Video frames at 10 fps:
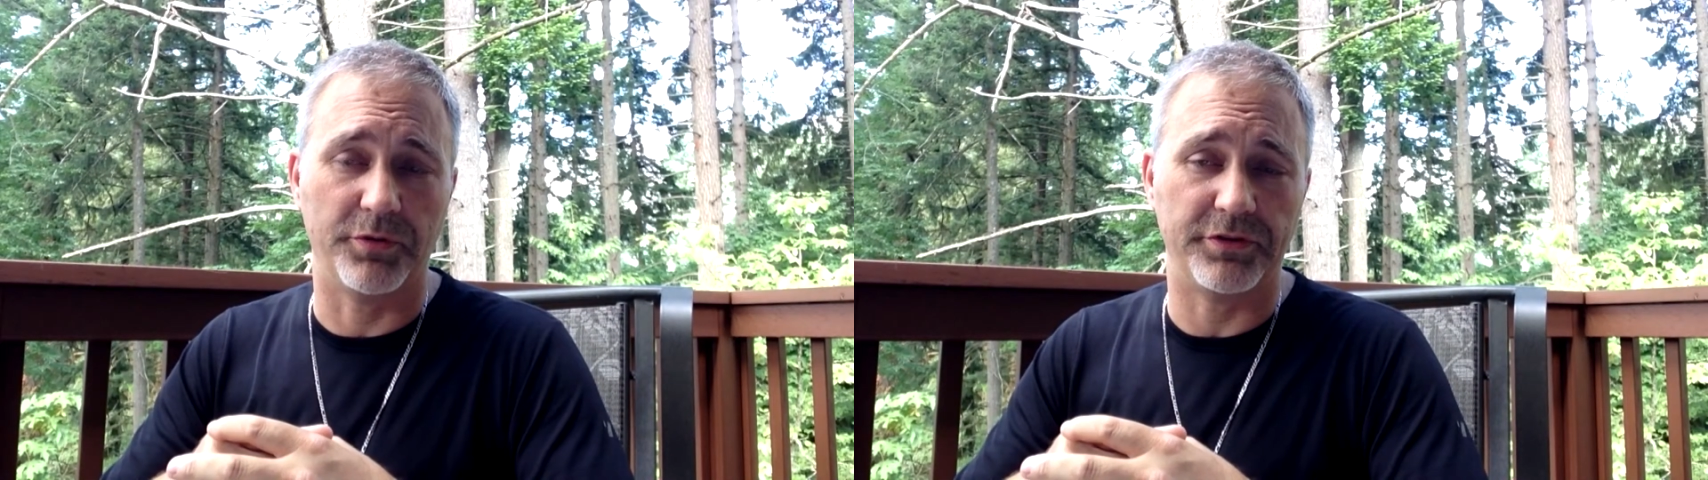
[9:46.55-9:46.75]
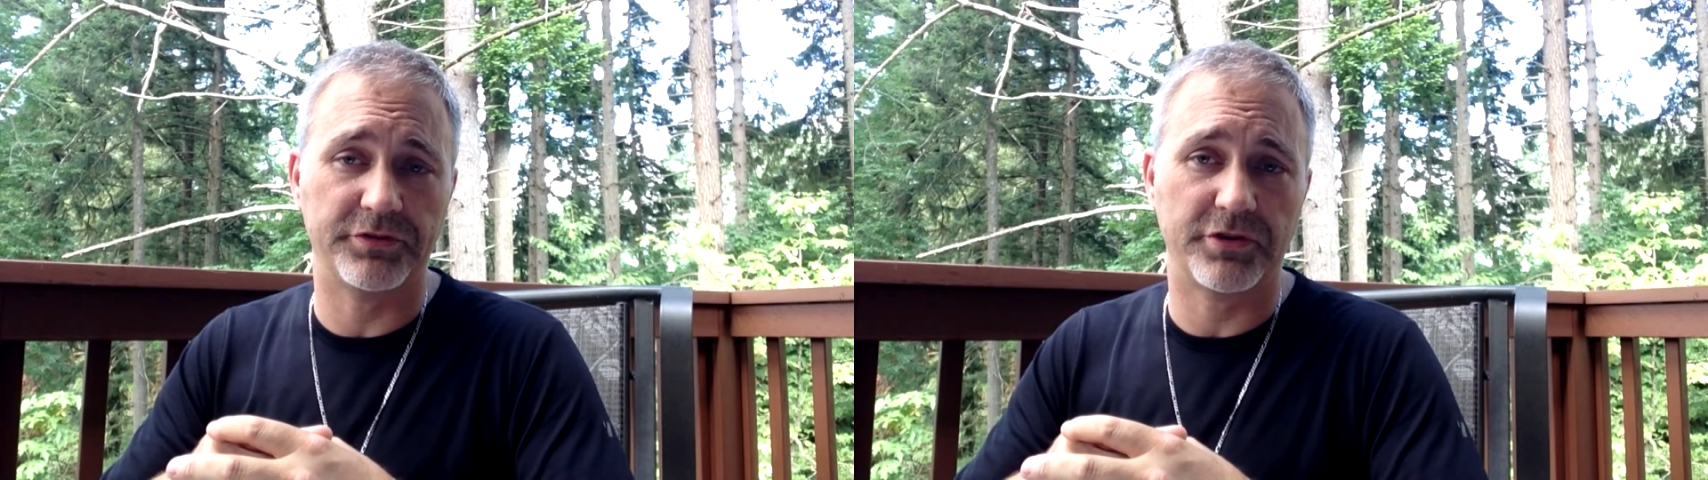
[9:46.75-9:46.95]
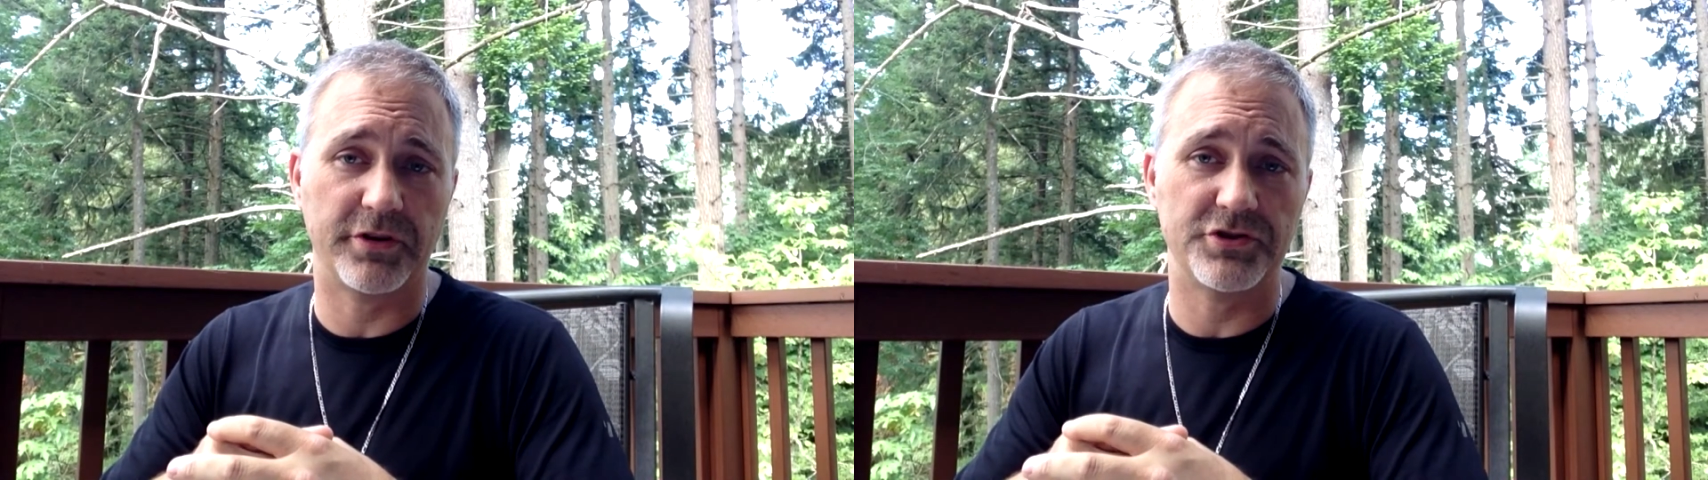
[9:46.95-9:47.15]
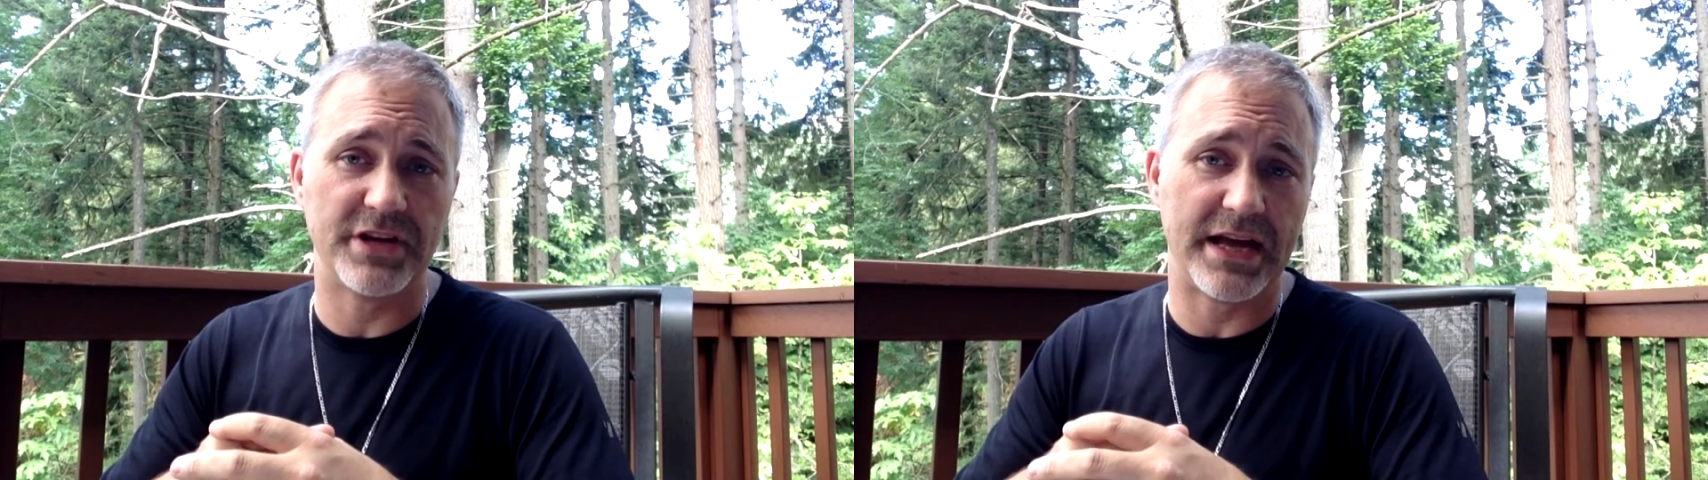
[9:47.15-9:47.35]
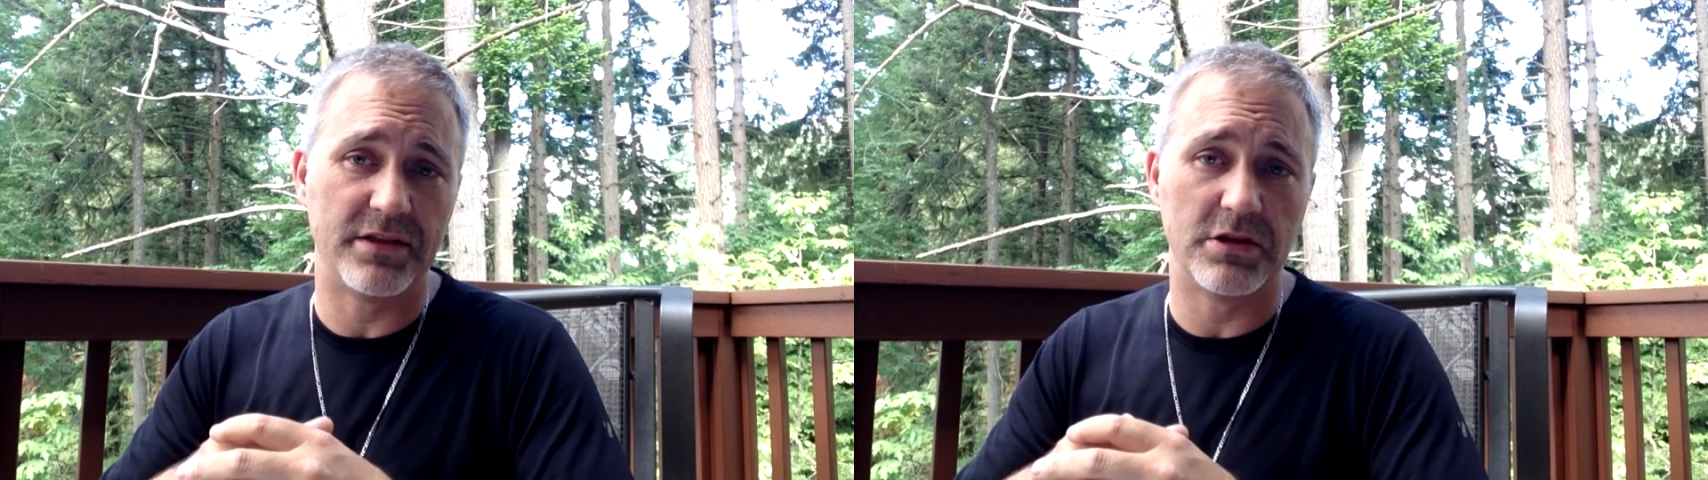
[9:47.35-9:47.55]
the Scourge
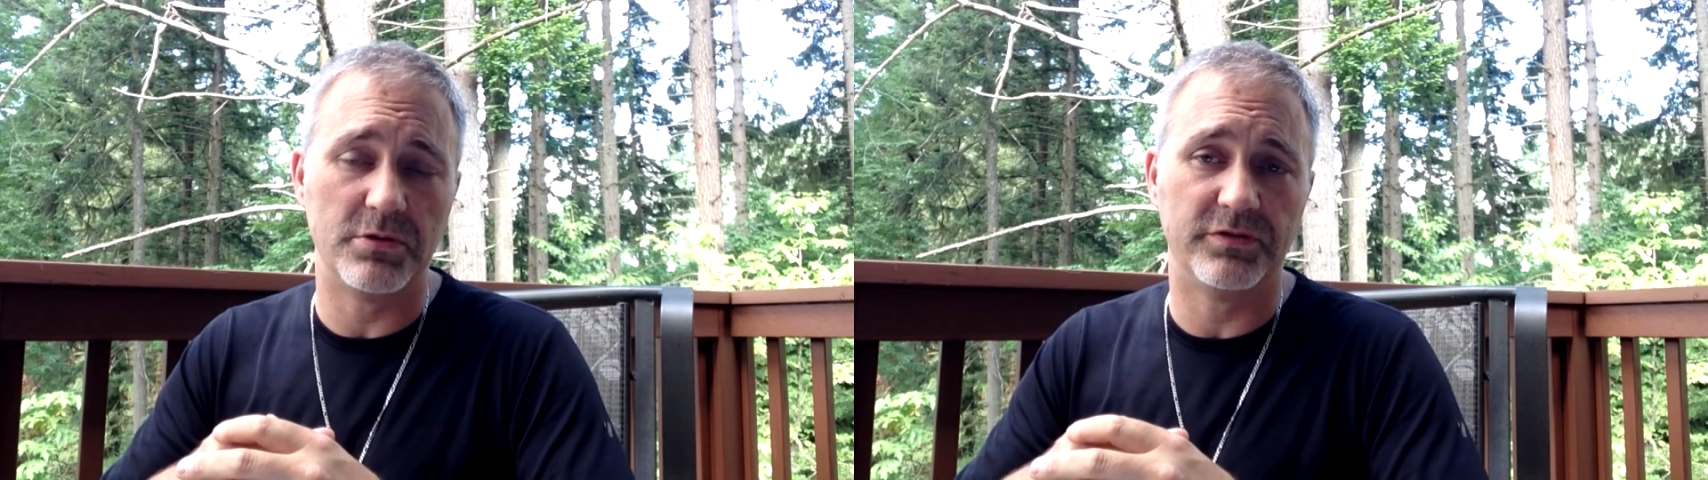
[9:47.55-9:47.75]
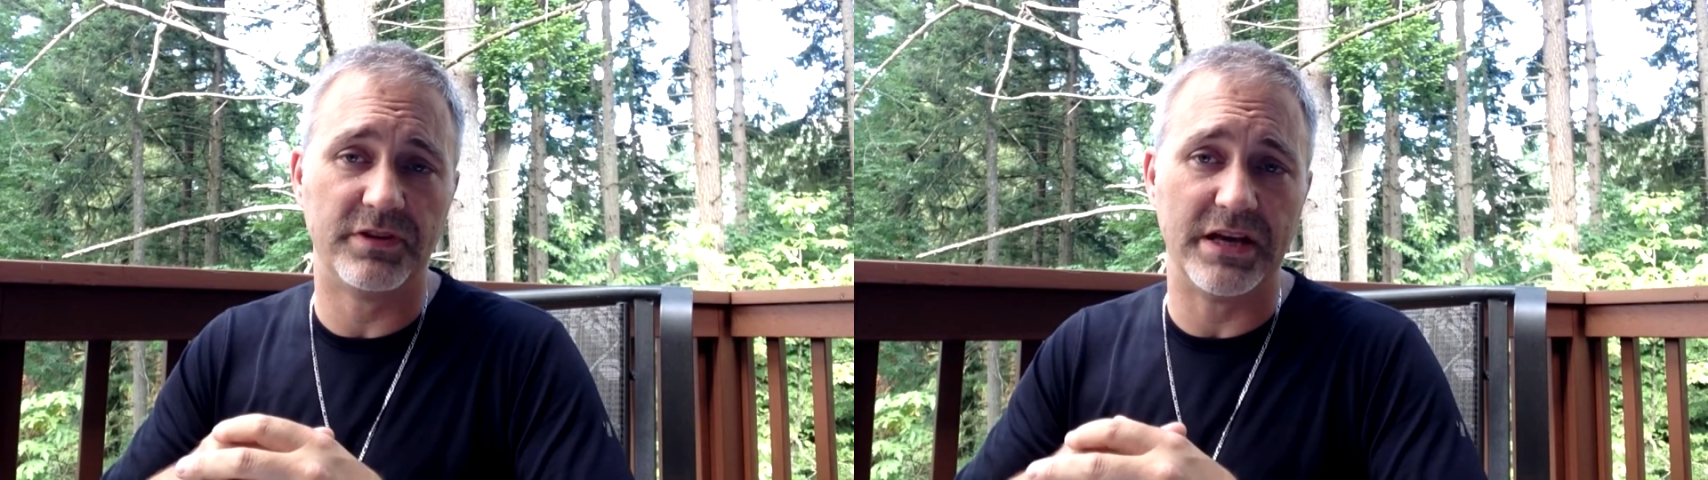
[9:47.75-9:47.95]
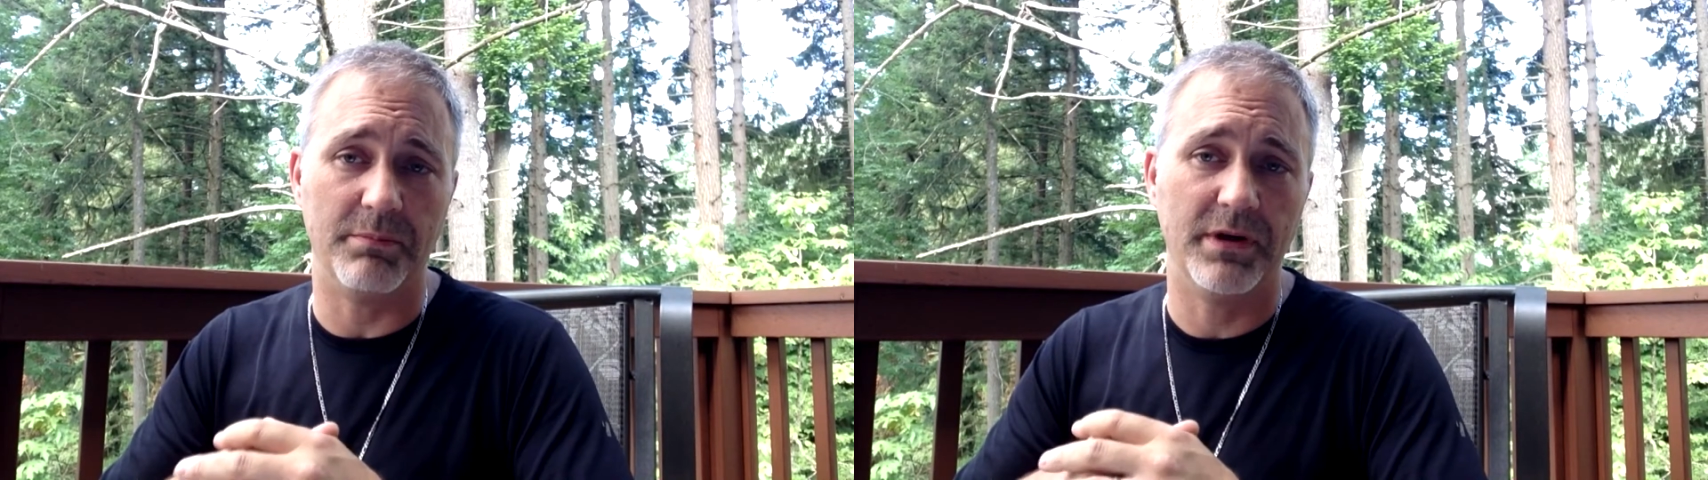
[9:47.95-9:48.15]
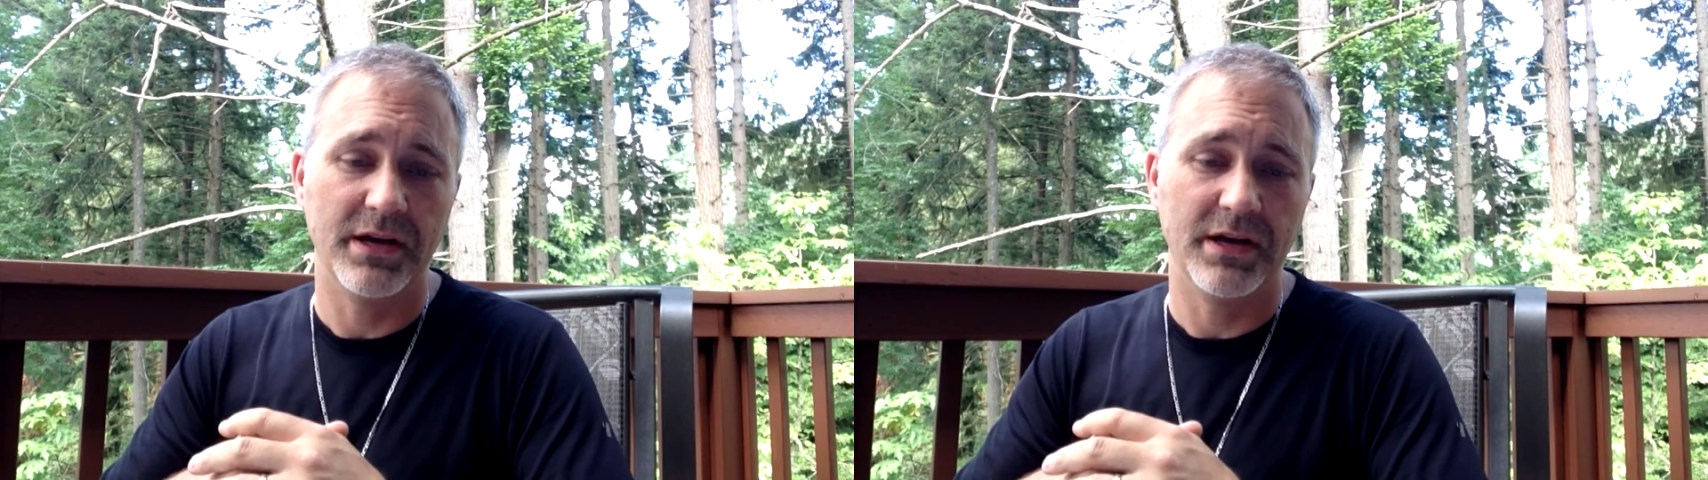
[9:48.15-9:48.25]
and the UCM